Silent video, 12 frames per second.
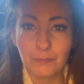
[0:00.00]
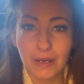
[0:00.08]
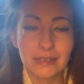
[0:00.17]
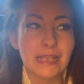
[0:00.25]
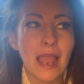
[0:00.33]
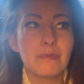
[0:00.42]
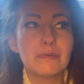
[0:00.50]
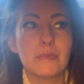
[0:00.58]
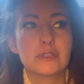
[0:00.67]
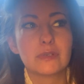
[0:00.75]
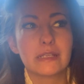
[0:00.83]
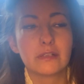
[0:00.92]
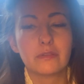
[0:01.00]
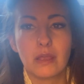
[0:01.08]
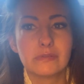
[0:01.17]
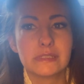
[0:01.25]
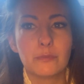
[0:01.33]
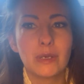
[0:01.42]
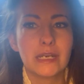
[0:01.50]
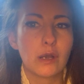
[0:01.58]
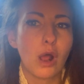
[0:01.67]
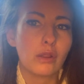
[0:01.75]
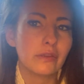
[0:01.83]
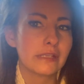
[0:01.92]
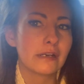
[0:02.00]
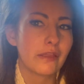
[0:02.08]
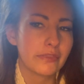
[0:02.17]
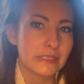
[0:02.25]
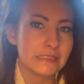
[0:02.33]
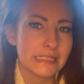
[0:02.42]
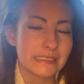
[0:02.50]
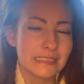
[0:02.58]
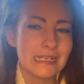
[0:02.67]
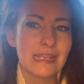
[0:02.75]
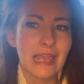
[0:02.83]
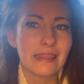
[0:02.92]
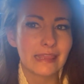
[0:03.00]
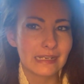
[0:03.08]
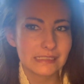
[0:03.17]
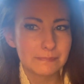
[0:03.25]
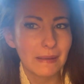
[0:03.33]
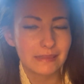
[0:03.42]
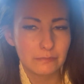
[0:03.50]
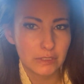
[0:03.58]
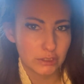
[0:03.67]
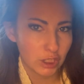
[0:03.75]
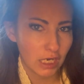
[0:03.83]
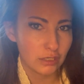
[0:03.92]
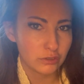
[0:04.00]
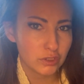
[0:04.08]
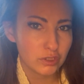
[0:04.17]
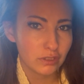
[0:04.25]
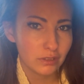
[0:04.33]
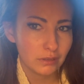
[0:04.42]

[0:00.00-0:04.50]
because I would much rather love someone in all of their authenticity than expect them to change.